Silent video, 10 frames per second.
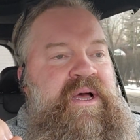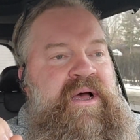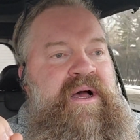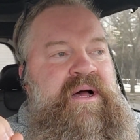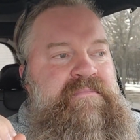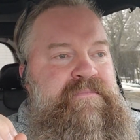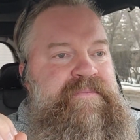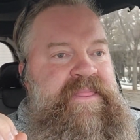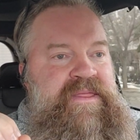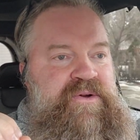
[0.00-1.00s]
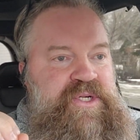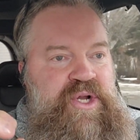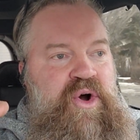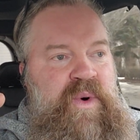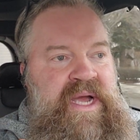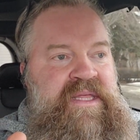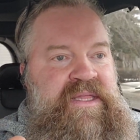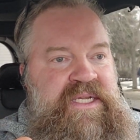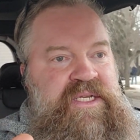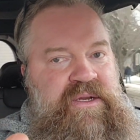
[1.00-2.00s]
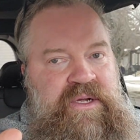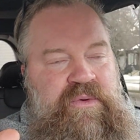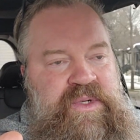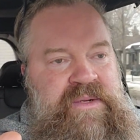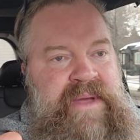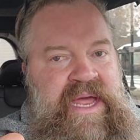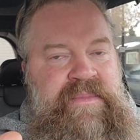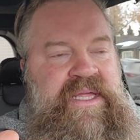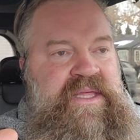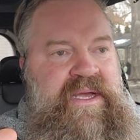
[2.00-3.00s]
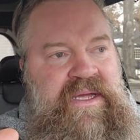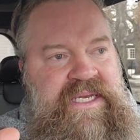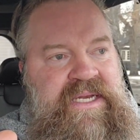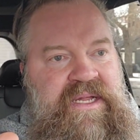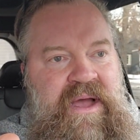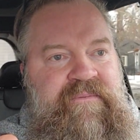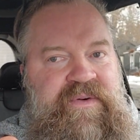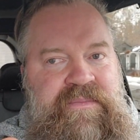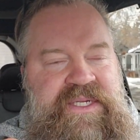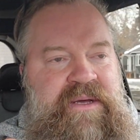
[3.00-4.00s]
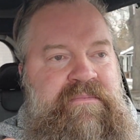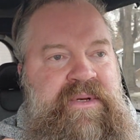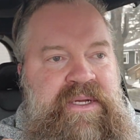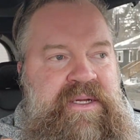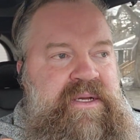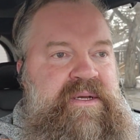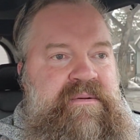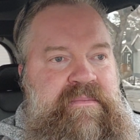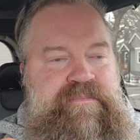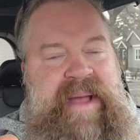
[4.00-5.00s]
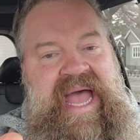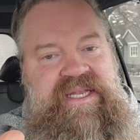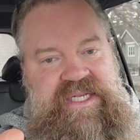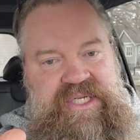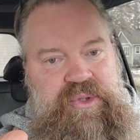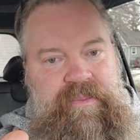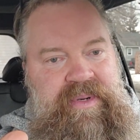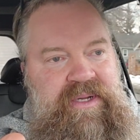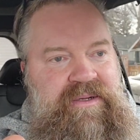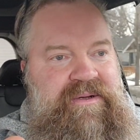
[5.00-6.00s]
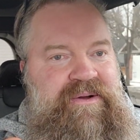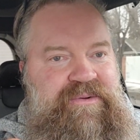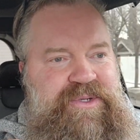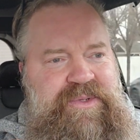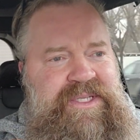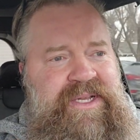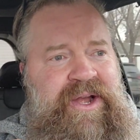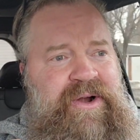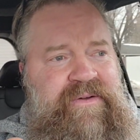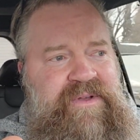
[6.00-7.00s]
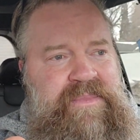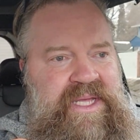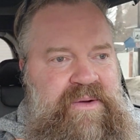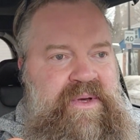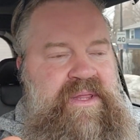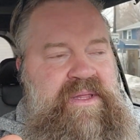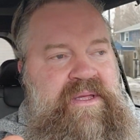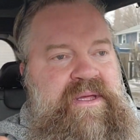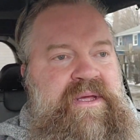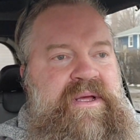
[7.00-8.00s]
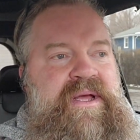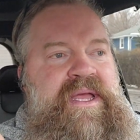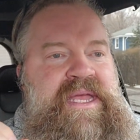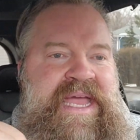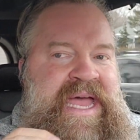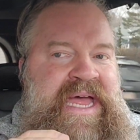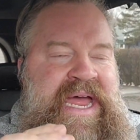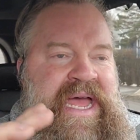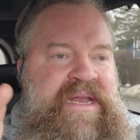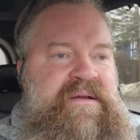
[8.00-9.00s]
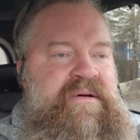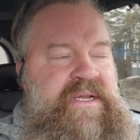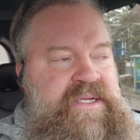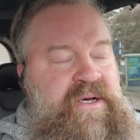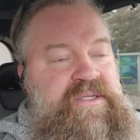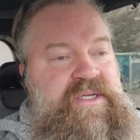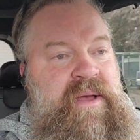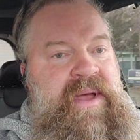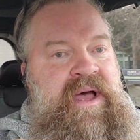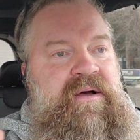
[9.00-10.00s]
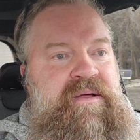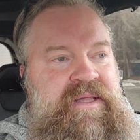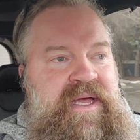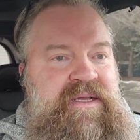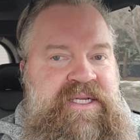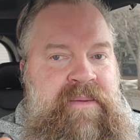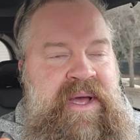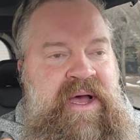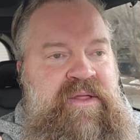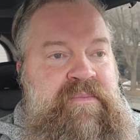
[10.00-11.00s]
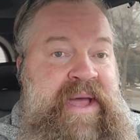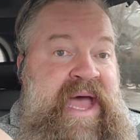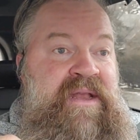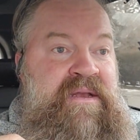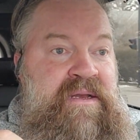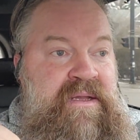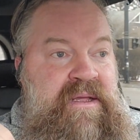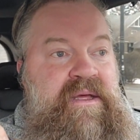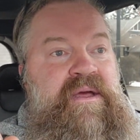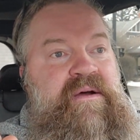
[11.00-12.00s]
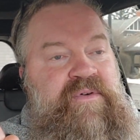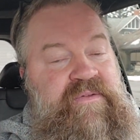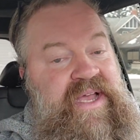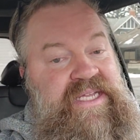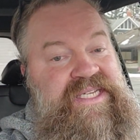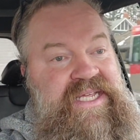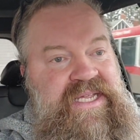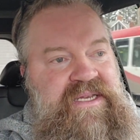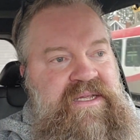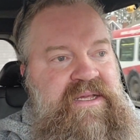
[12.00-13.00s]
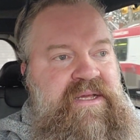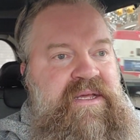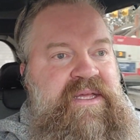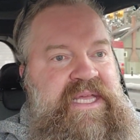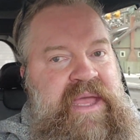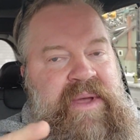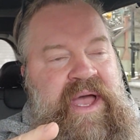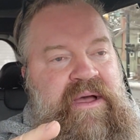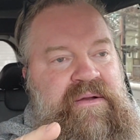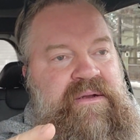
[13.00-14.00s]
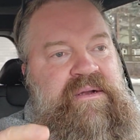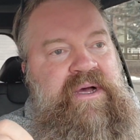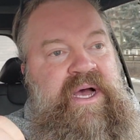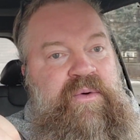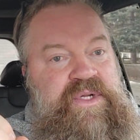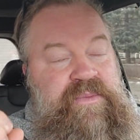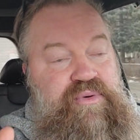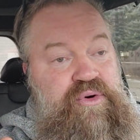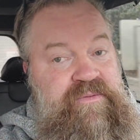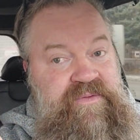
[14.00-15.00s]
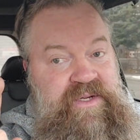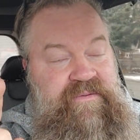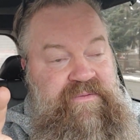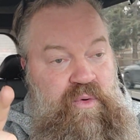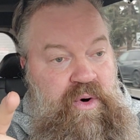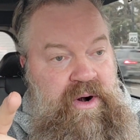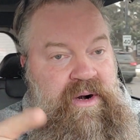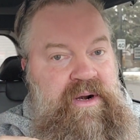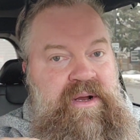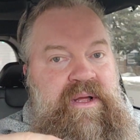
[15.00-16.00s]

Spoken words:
that there's no way that this was a man-made thing. It didn't come from some bat soup, which was the narrative to begin with. And it's also come out that somehow the patent for the vaccine came out, was approved for